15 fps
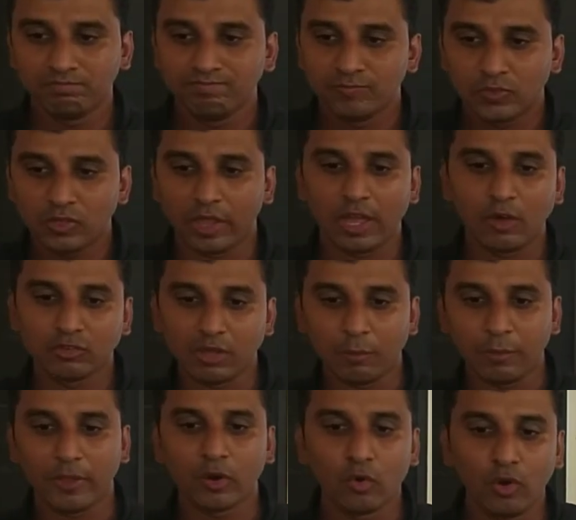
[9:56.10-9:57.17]
So I have some
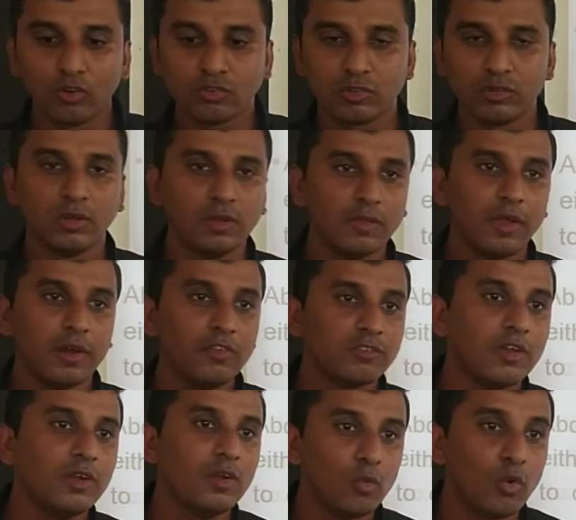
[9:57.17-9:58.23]
other goals. The
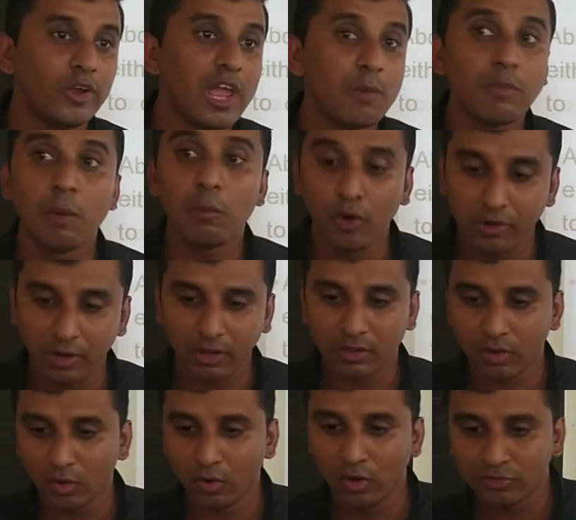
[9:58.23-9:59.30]
reason why I am aborting,
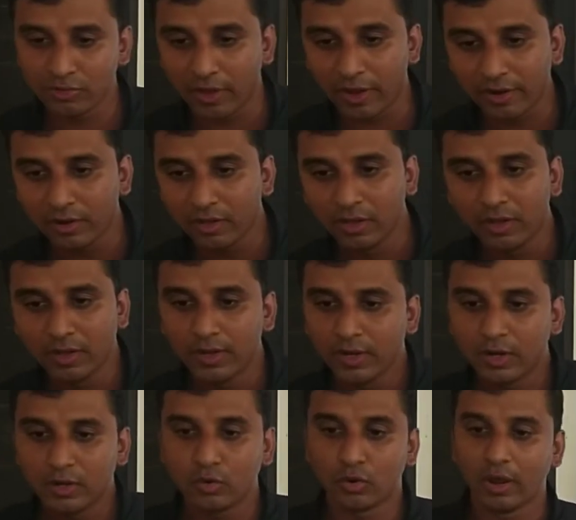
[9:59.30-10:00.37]
the goals are
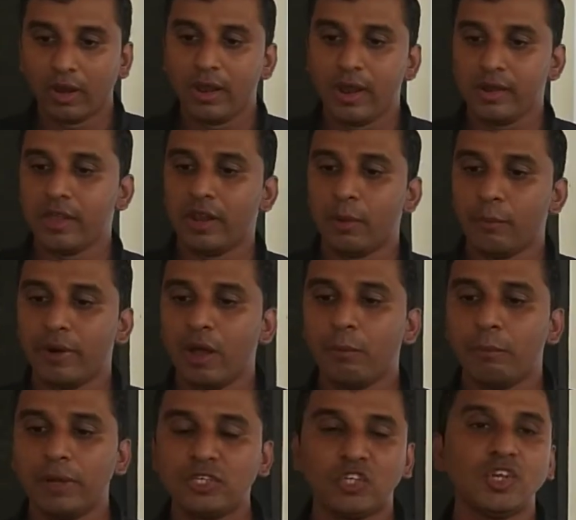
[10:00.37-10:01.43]
to regulate the number of
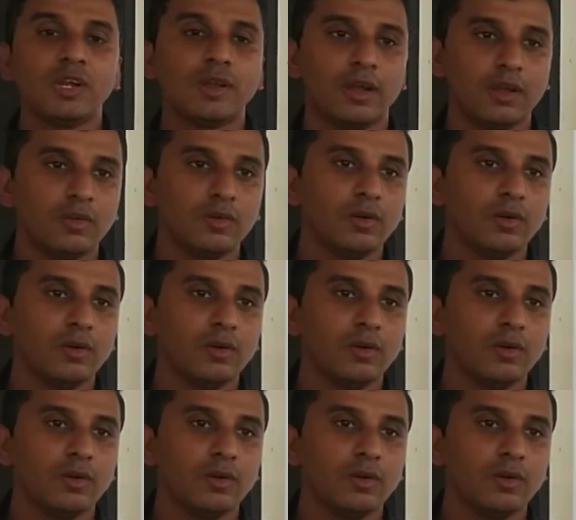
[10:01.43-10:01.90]
my children.